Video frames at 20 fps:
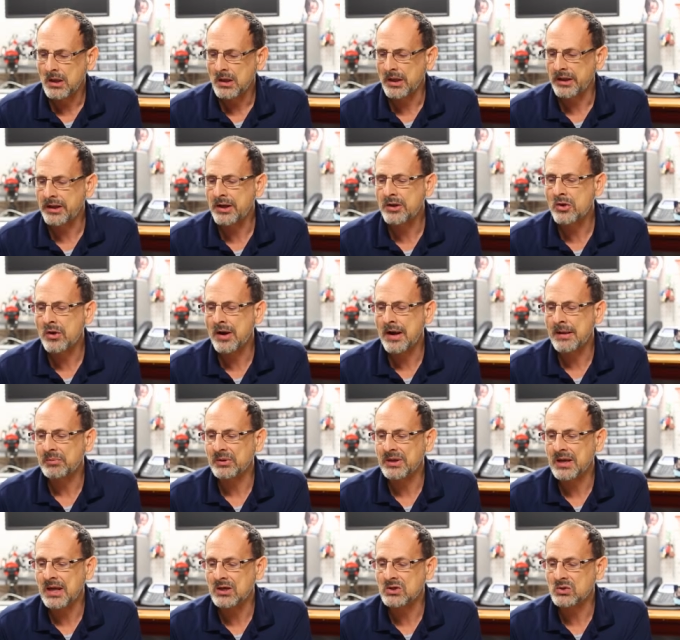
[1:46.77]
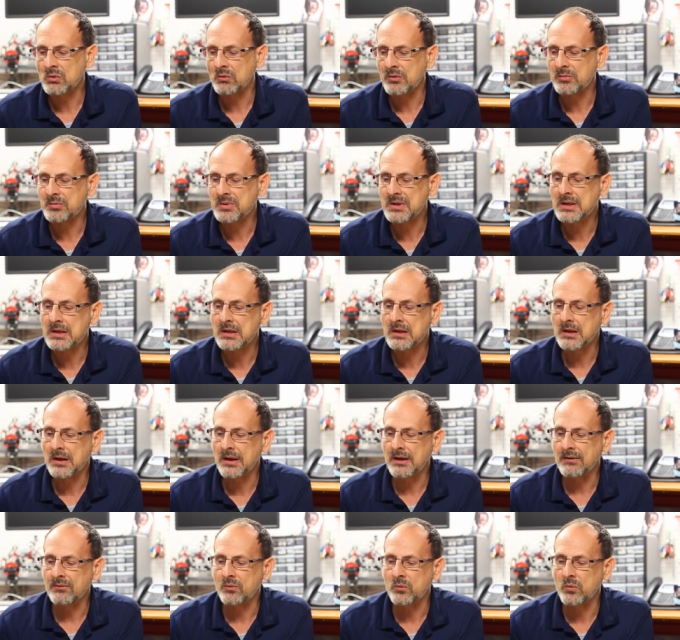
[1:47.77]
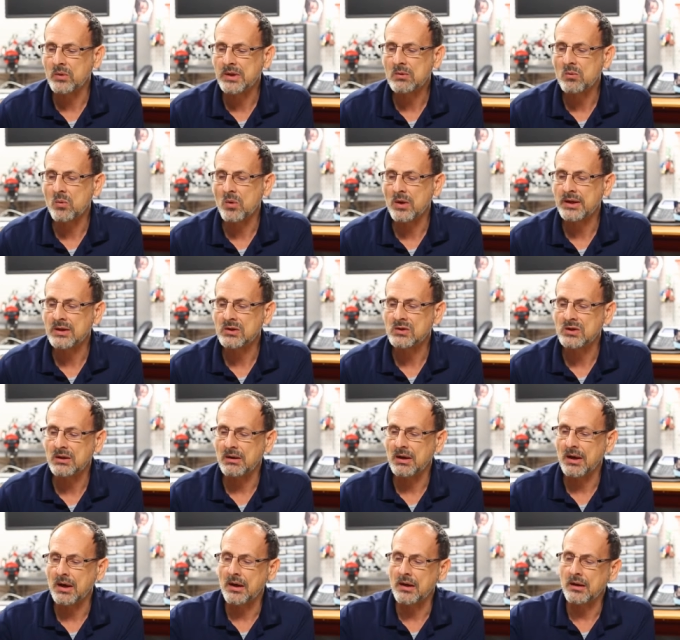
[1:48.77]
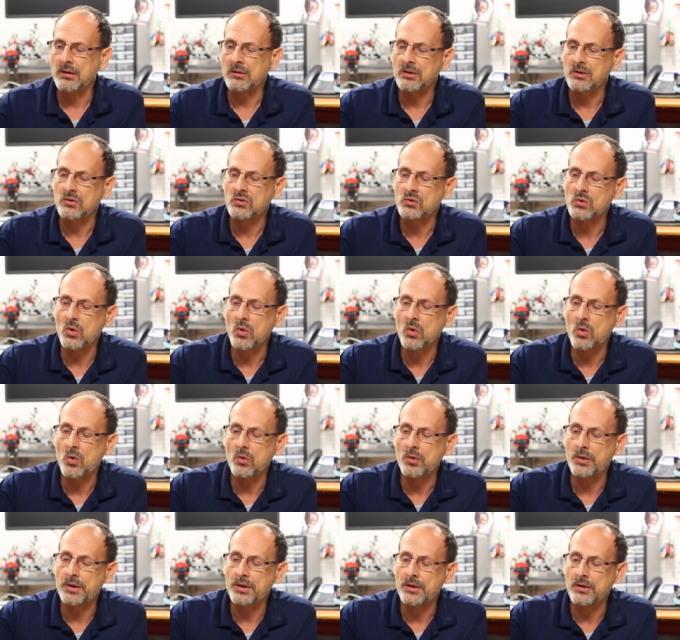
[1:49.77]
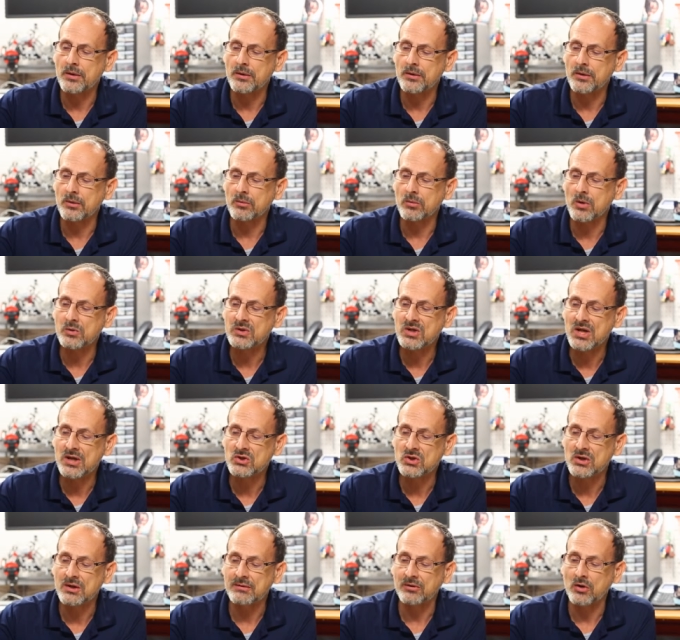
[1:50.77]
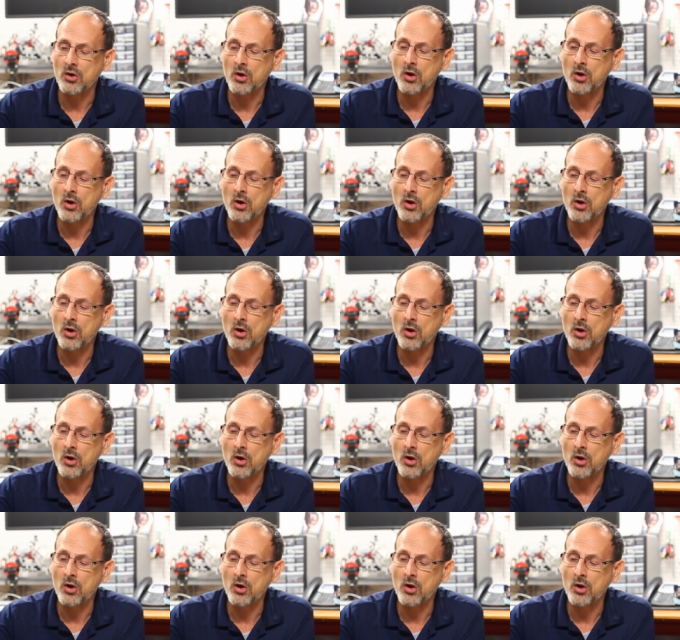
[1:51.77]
Another application would be if we wanted to control the rotation of an